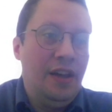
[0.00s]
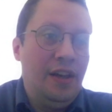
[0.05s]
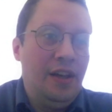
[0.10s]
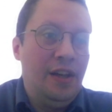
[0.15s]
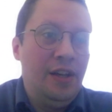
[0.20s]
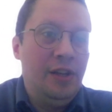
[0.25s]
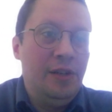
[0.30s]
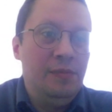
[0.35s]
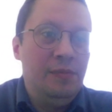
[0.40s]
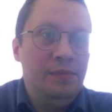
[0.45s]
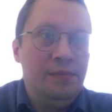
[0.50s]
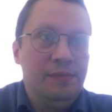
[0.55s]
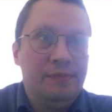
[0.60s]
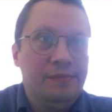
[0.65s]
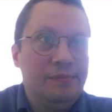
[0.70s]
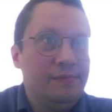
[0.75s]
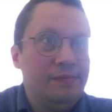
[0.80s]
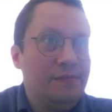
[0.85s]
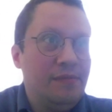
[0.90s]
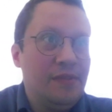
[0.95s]
Um,
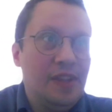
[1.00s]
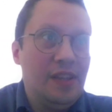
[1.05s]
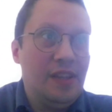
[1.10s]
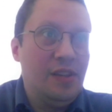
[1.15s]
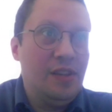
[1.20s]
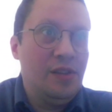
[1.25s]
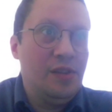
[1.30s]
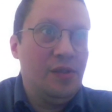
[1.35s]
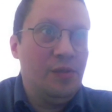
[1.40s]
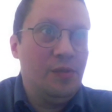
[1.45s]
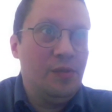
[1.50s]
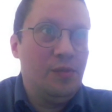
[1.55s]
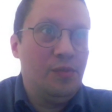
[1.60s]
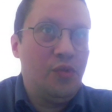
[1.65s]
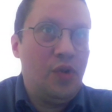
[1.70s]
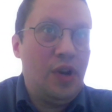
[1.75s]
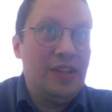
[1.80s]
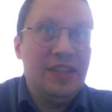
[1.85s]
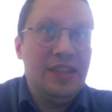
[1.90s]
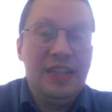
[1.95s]

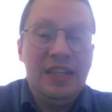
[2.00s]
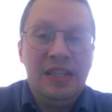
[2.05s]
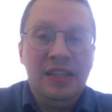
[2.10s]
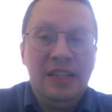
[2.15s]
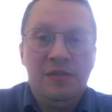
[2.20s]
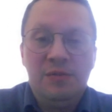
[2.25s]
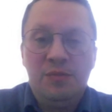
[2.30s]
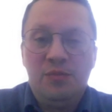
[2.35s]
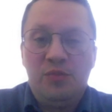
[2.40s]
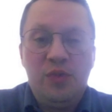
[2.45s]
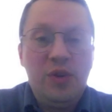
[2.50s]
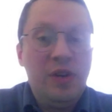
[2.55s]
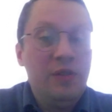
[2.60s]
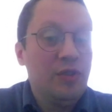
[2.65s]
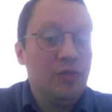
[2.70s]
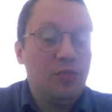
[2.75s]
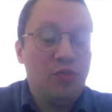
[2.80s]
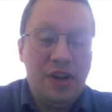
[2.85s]
previous